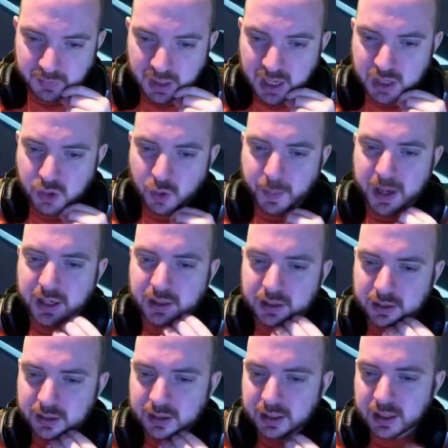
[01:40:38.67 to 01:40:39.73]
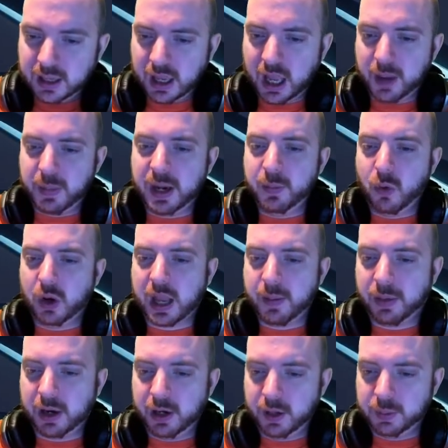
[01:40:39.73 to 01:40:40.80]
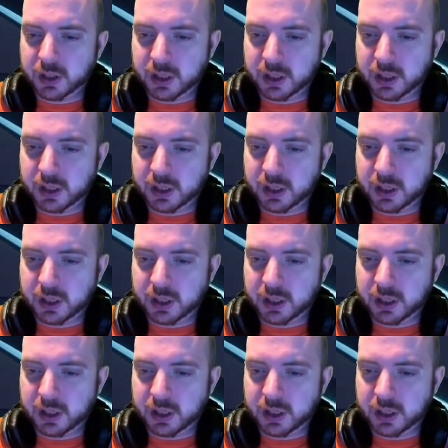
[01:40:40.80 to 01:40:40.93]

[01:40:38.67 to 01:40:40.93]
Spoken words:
In your opinion, how many more gameplay loops are